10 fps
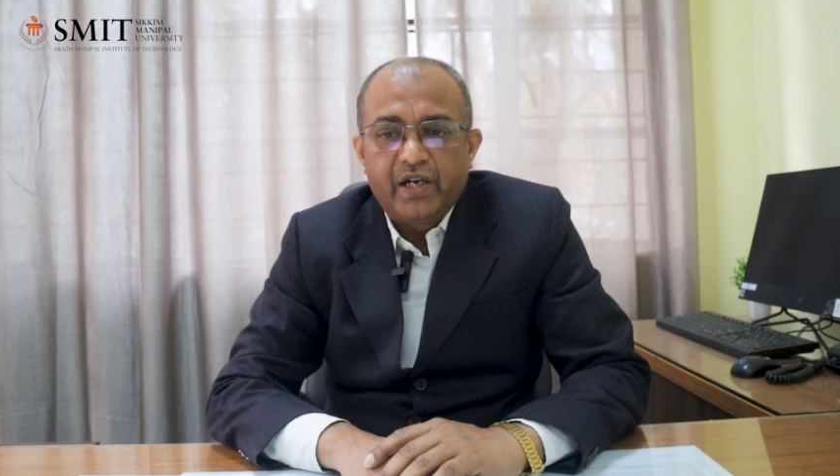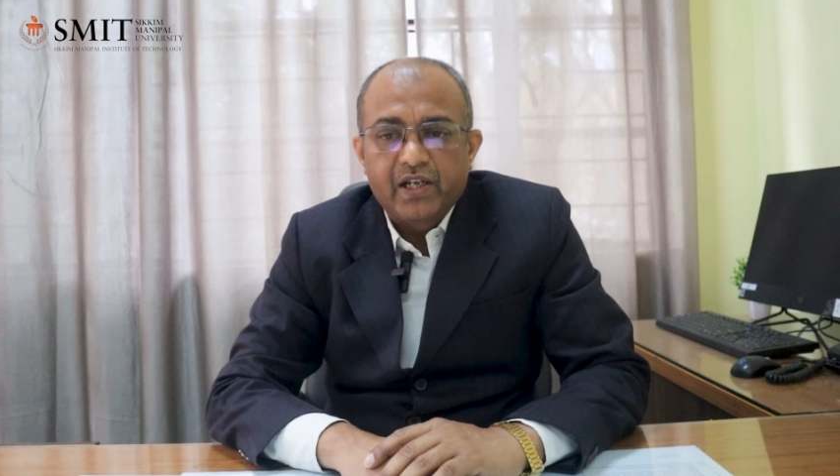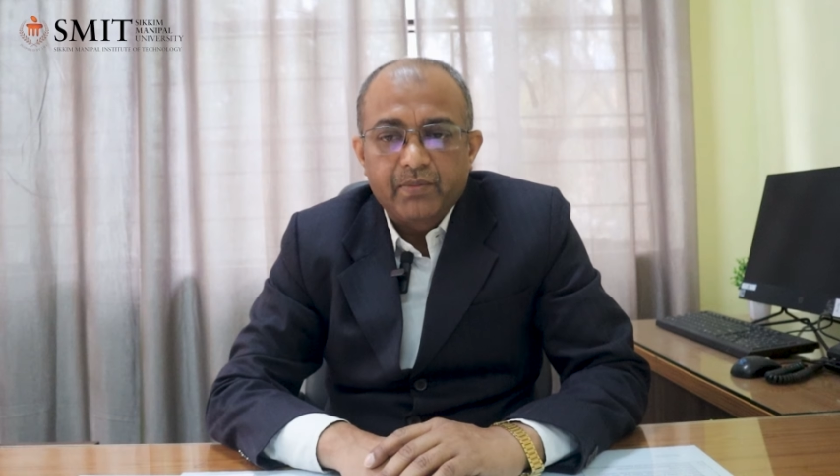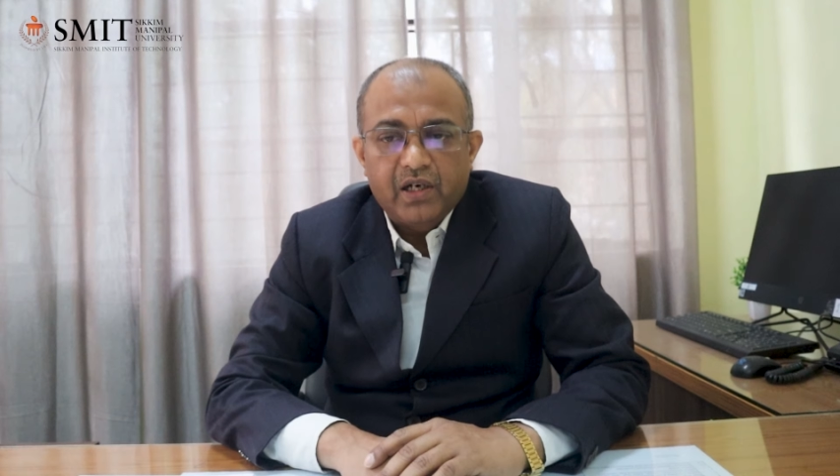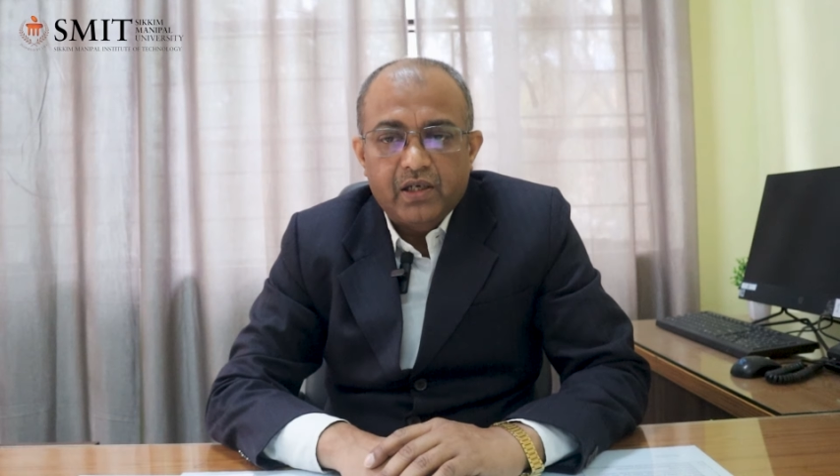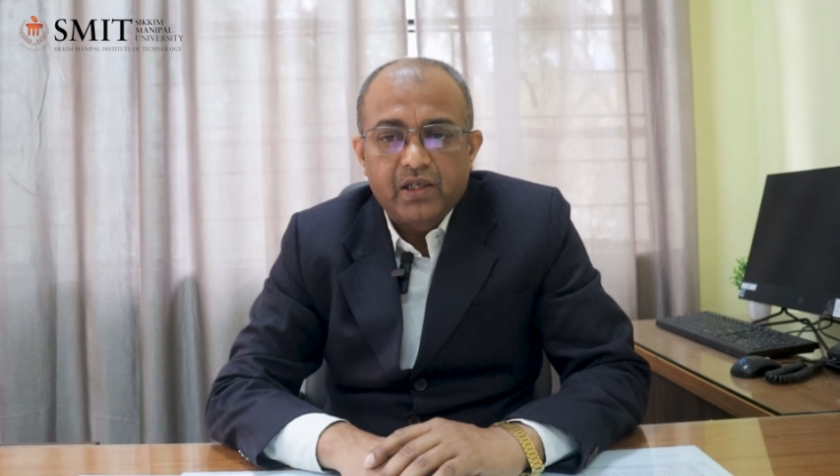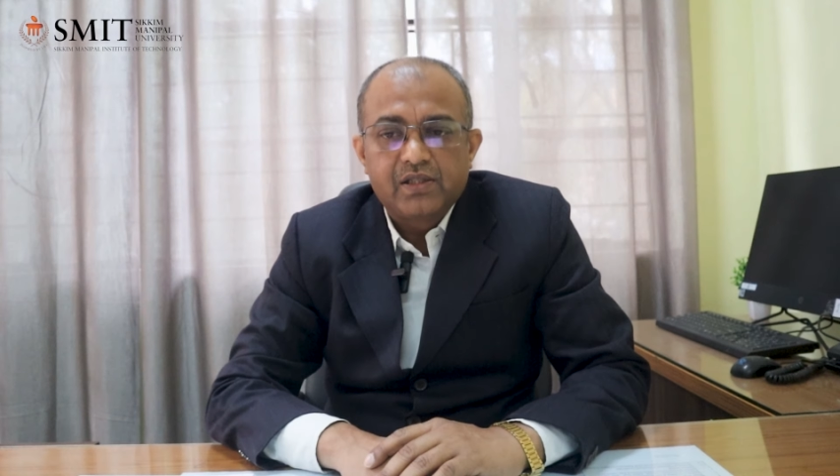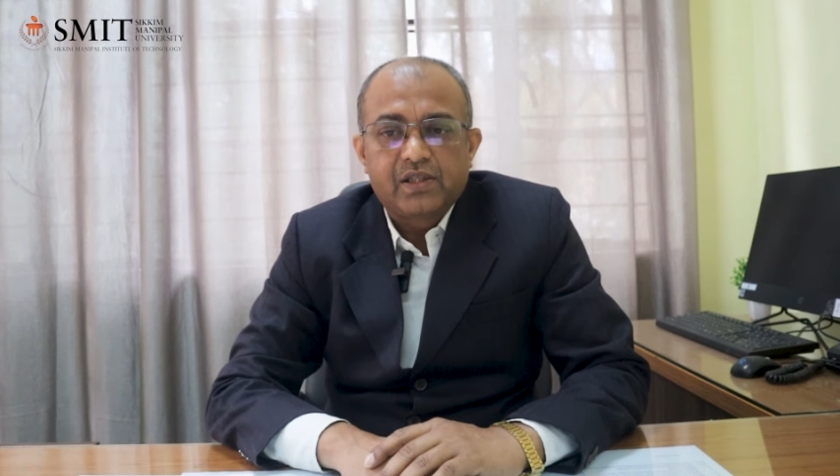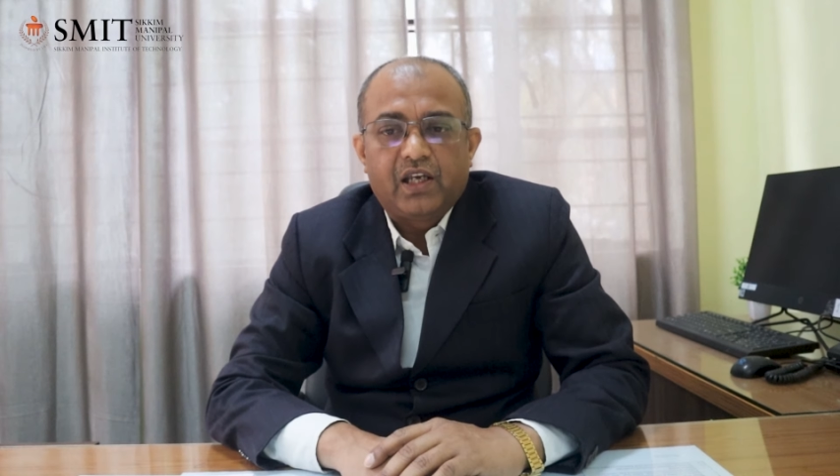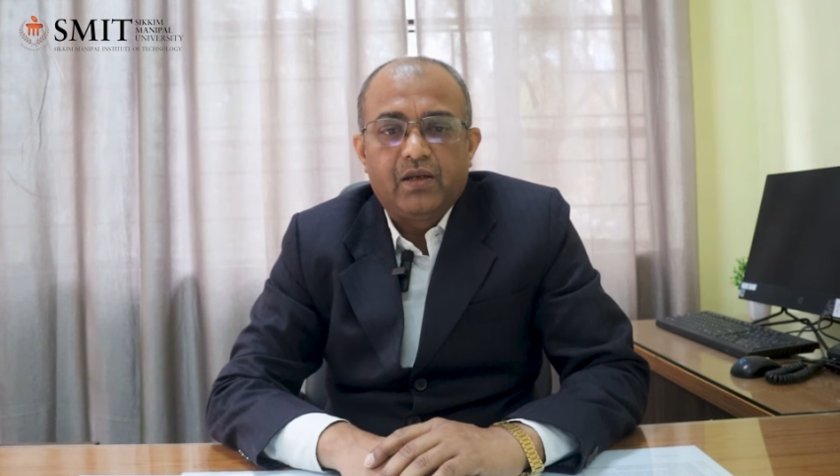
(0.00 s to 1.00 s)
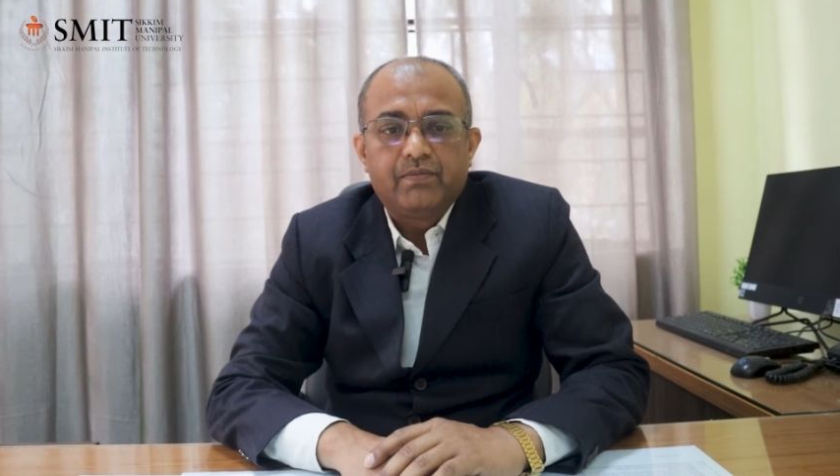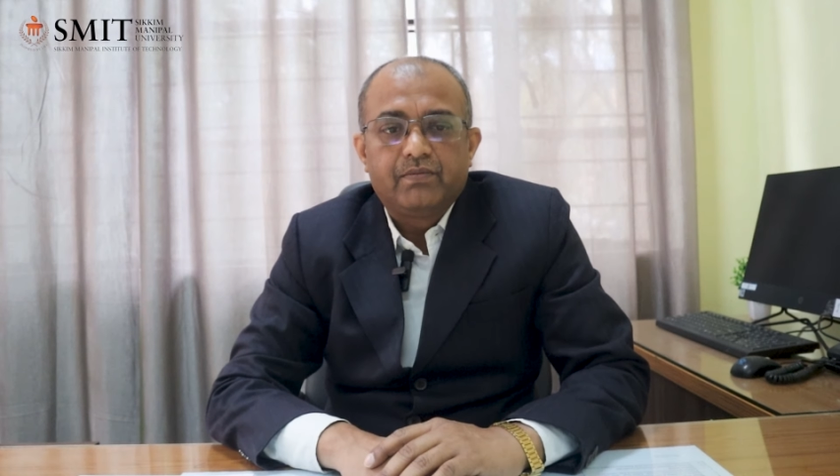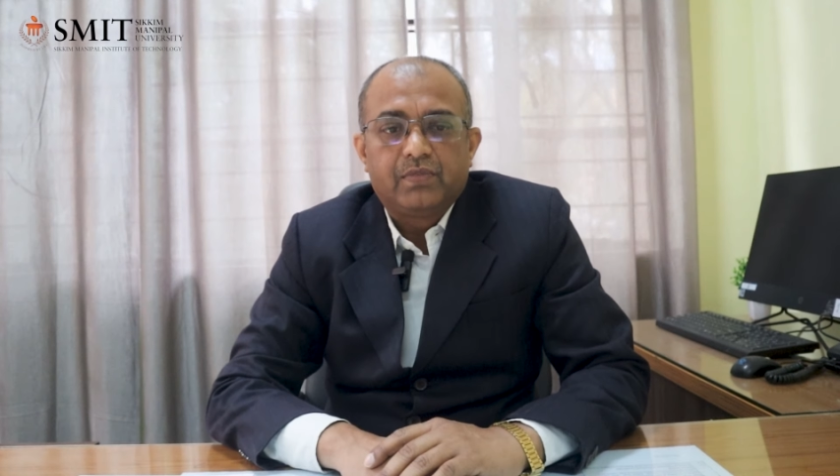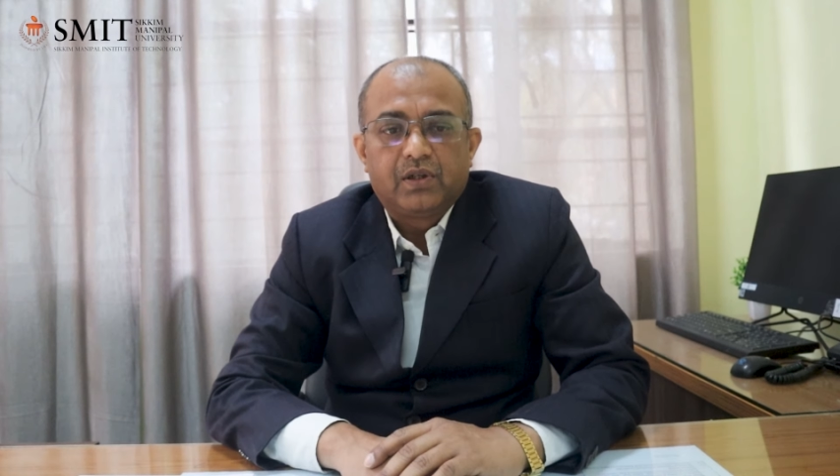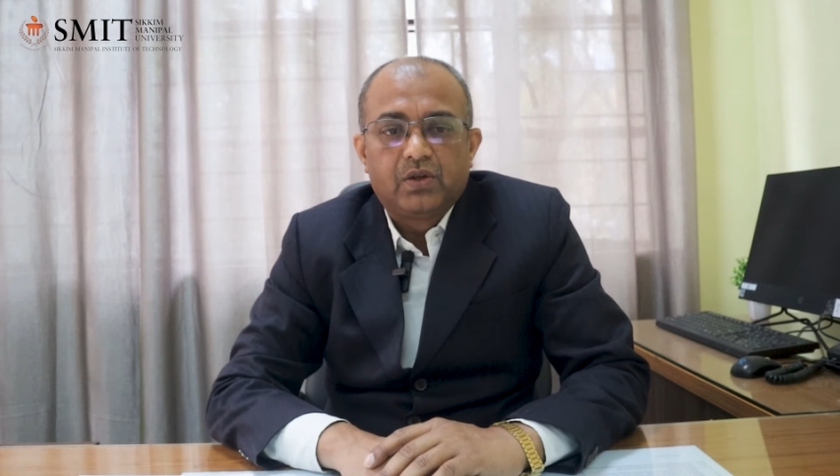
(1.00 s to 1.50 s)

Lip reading: mentor-mentee scheme